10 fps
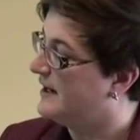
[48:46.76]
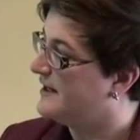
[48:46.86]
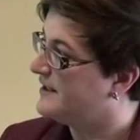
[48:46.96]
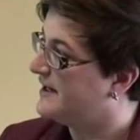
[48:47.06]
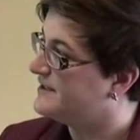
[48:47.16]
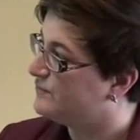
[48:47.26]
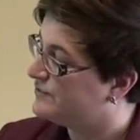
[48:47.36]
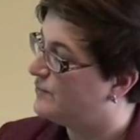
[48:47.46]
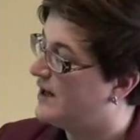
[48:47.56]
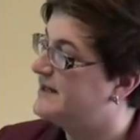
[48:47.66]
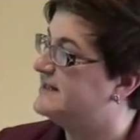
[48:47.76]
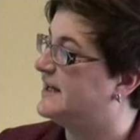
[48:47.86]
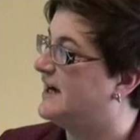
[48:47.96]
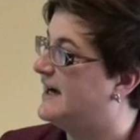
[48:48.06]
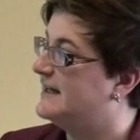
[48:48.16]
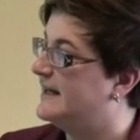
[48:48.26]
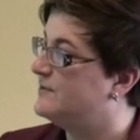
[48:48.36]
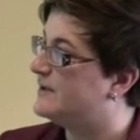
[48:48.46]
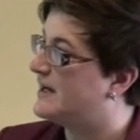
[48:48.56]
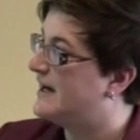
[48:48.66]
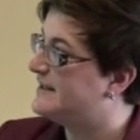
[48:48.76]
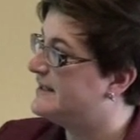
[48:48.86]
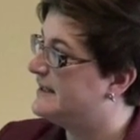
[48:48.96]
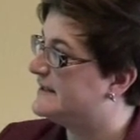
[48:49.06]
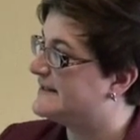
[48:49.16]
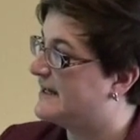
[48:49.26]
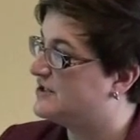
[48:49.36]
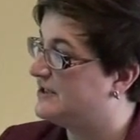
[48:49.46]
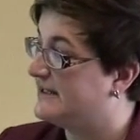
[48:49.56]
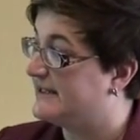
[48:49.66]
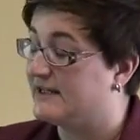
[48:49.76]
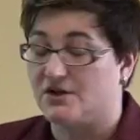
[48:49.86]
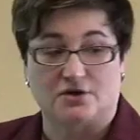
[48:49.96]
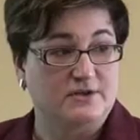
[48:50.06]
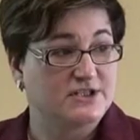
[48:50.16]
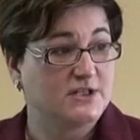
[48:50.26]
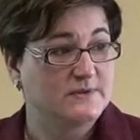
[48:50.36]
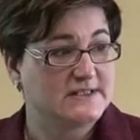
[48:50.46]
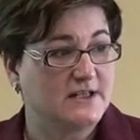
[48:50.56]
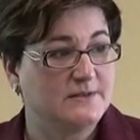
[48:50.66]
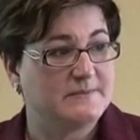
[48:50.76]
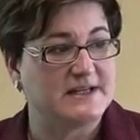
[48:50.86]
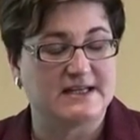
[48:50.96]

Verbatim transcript: I, I wanted to highlight what I think is actually an encouraging result,